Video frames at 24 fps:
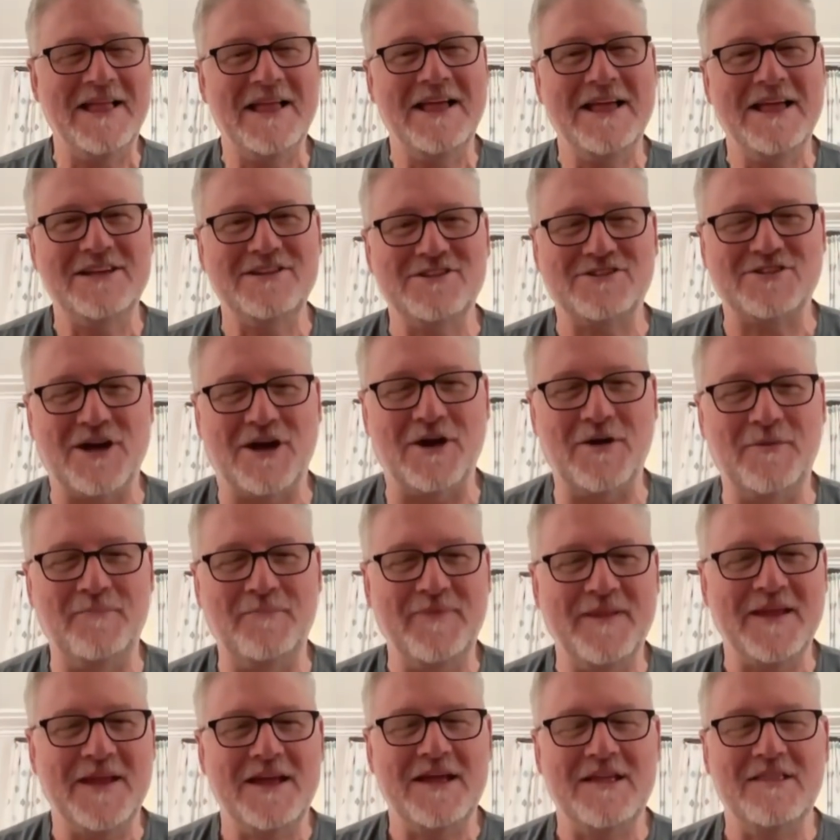So
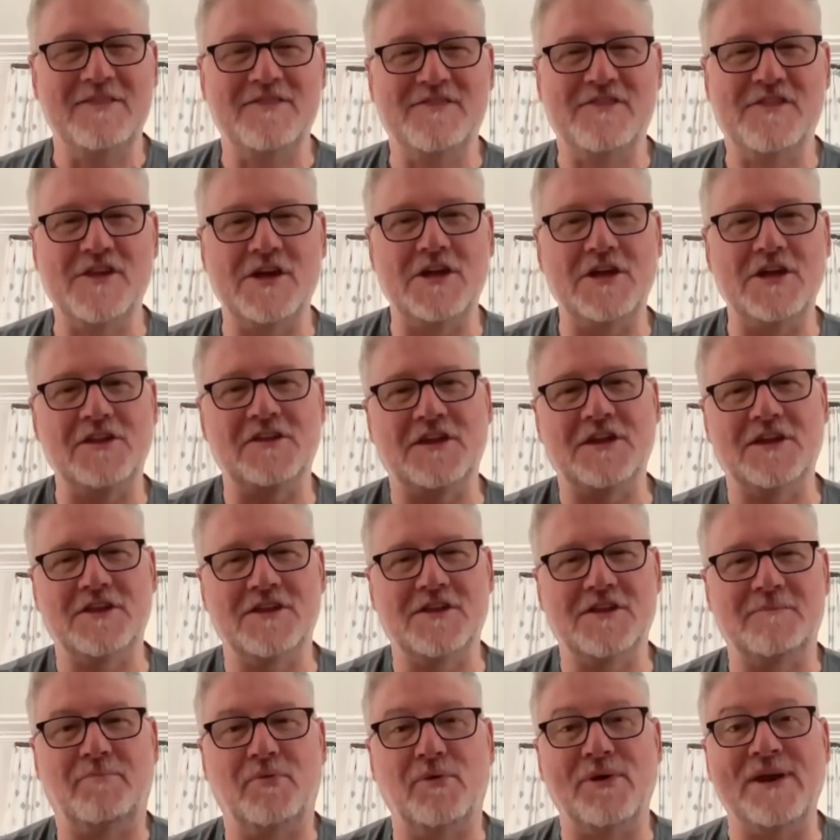
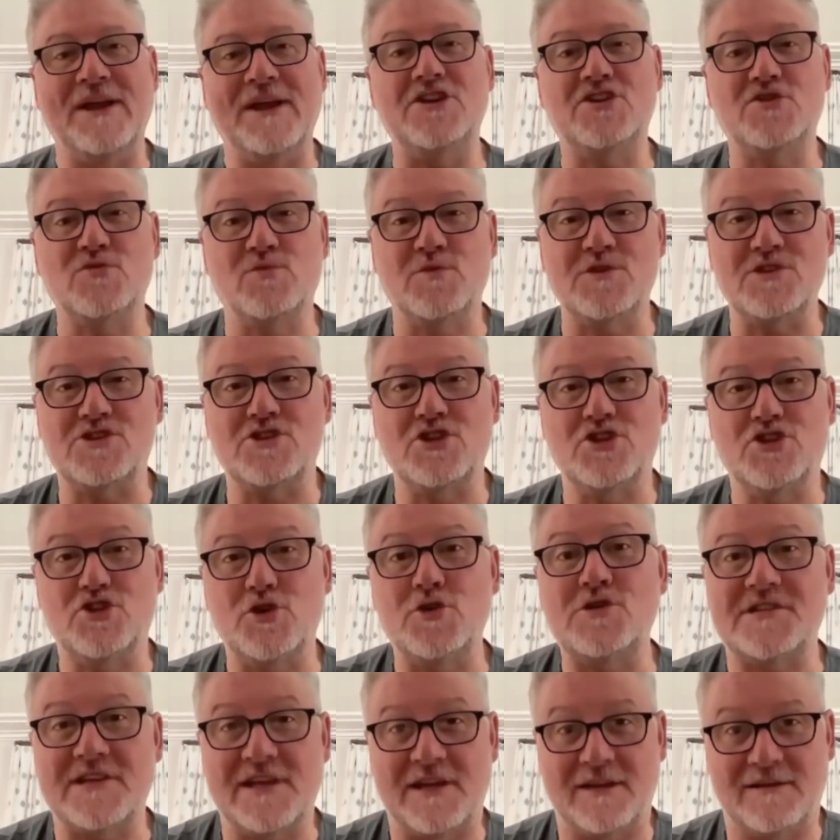the bridge was the
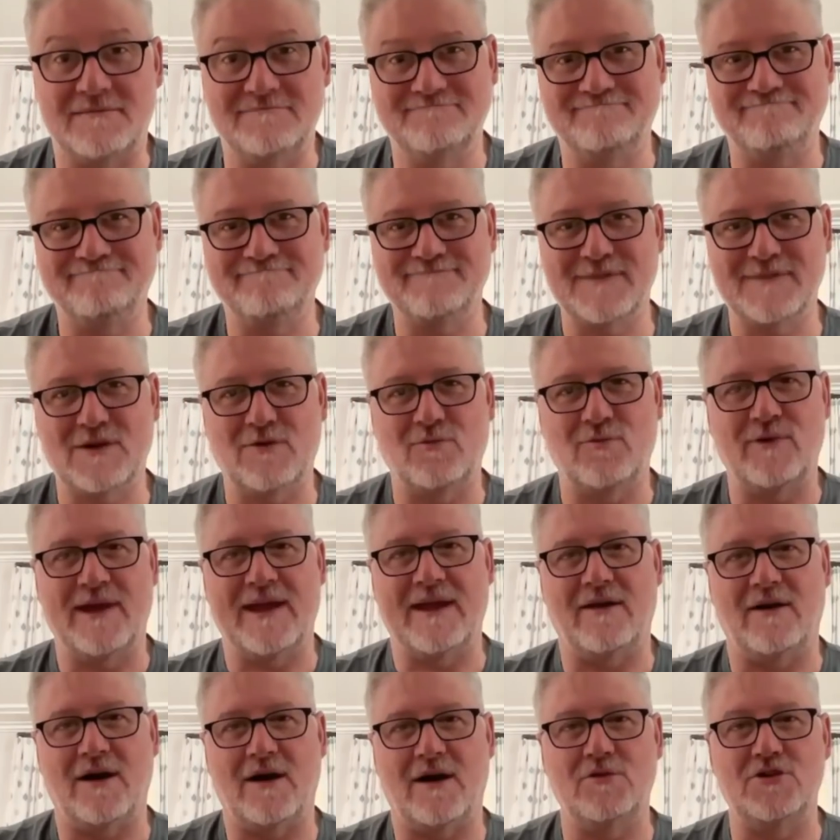juicing,
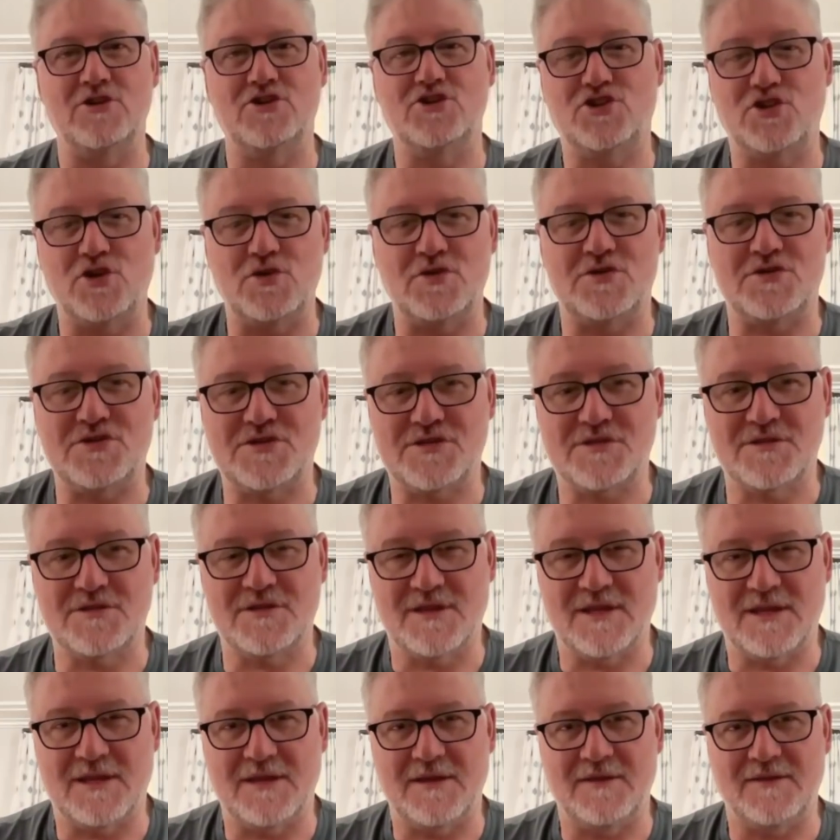where I would juice
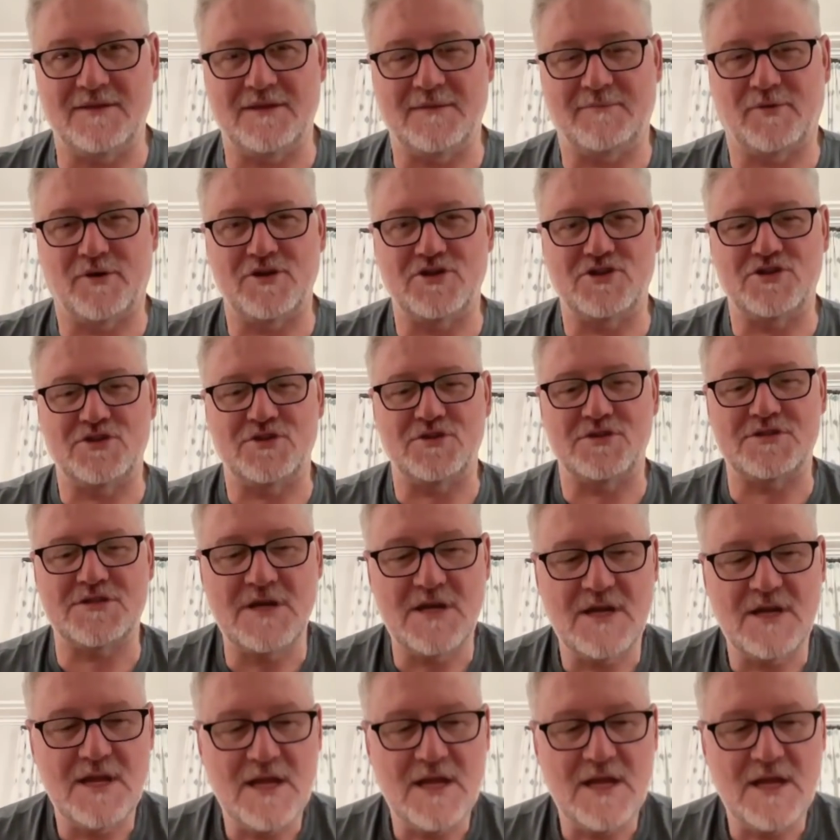the produce.